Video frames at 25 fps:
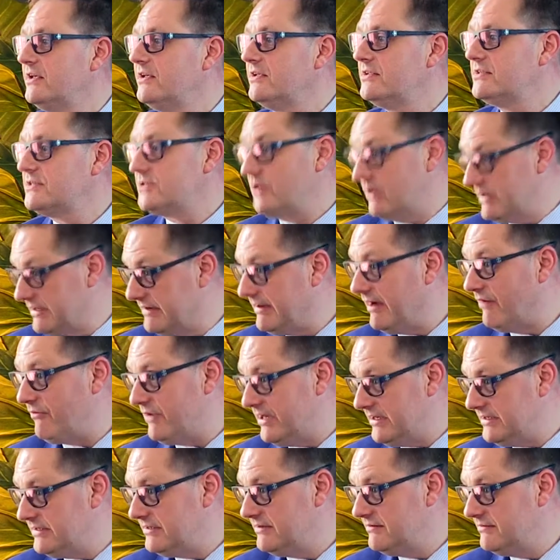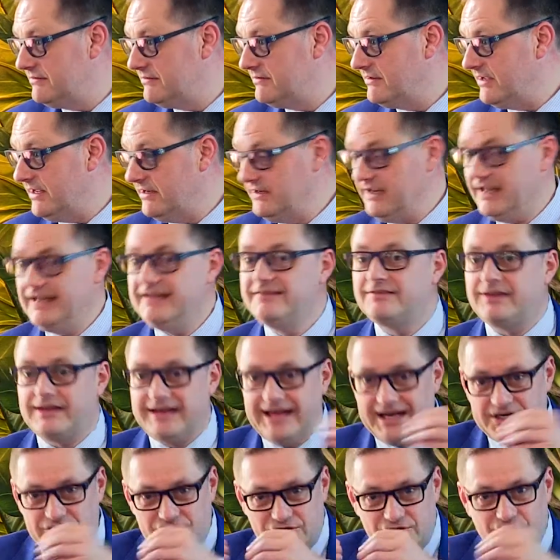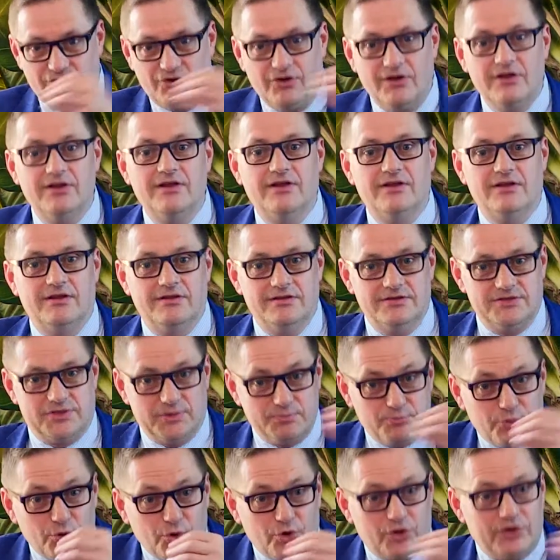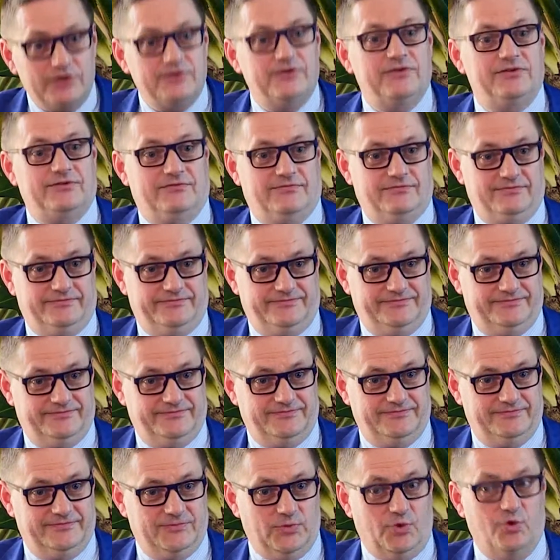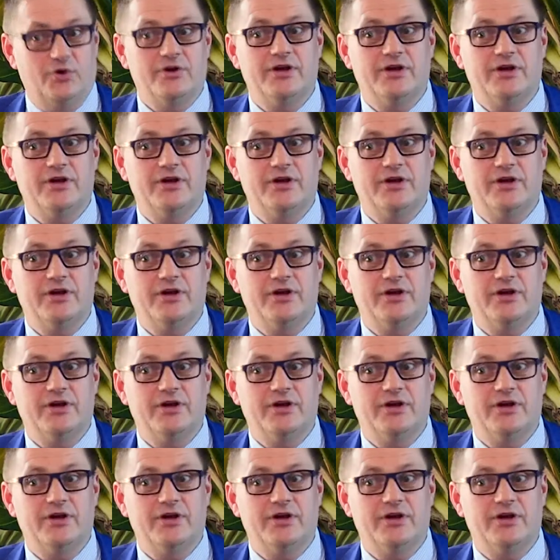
solidarity, in international support, or